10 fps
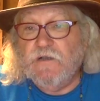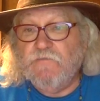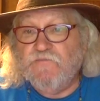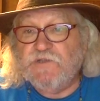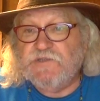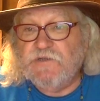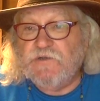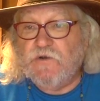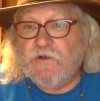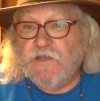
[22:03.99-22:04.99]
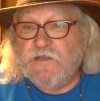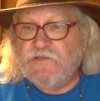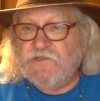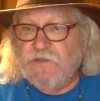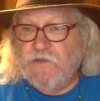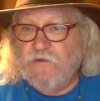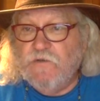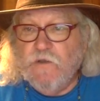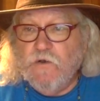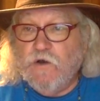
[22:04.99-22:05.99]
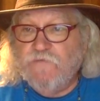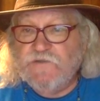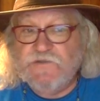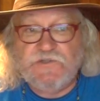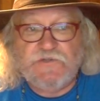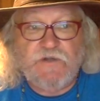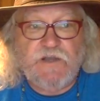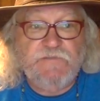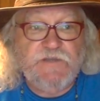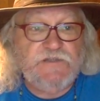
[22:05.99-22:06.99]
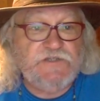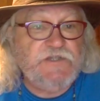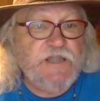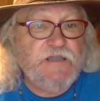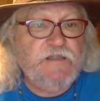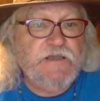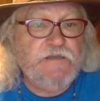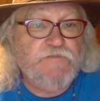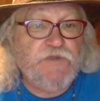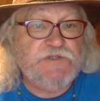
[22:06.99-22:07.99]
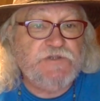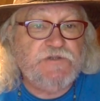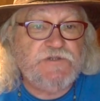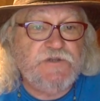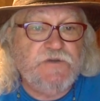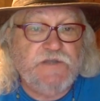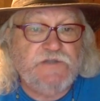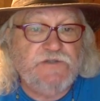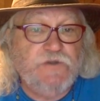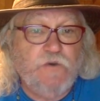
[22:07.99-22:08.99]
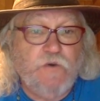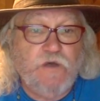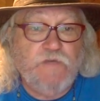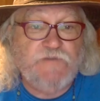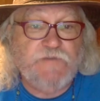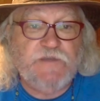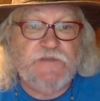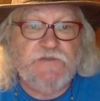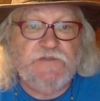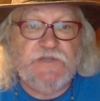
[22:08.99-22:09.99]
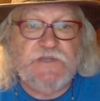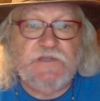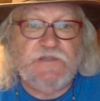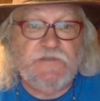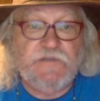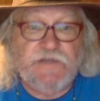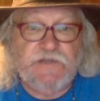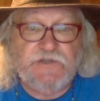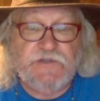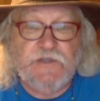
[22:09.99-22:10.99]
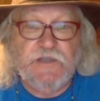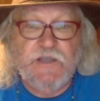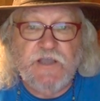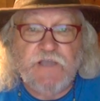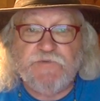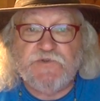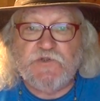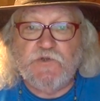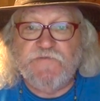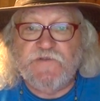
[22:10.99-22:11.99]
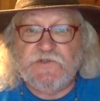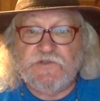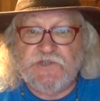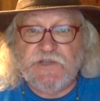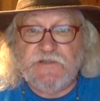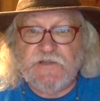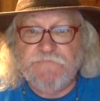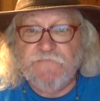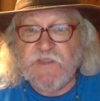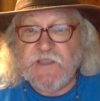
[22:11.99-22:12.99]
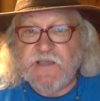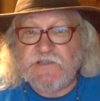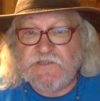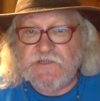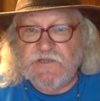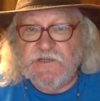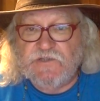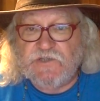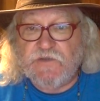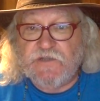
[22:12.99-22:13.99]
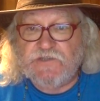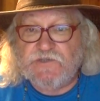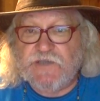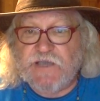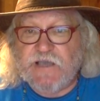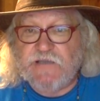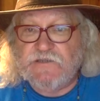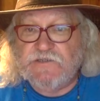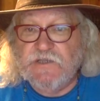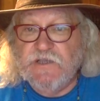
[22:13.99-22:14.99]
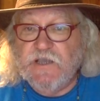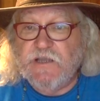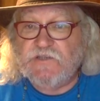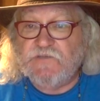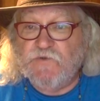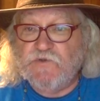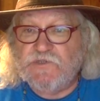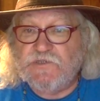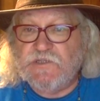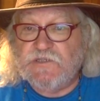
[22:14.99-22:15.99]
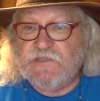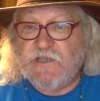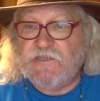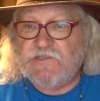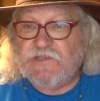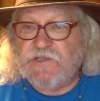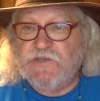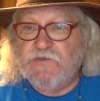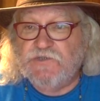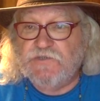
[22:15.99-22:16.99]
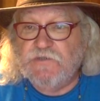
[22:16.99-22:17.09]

President Coriolanus Snow. Often described as snake-like, President Snow has no qualms about using intimidation in pursuit of his agenda, as seen in his threats to Katniss and his merciless execution